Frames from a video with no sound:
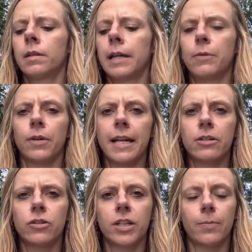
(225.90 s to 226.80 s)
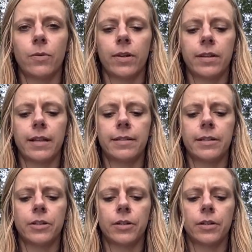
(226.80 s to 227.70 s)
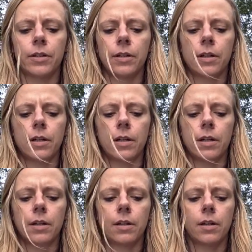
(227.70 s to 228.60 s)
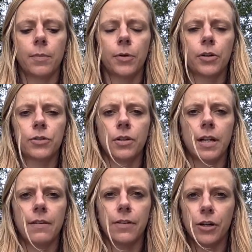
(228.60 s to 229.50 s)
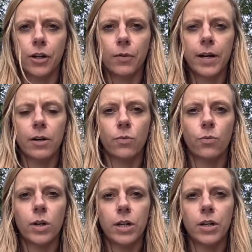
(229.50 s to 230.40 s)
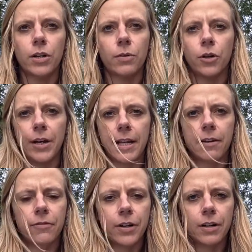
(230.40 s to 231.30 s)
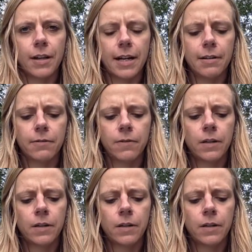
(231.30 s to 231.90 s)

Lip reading: in a relationship or whether that's in your personal life and your career and what you're creating for your life,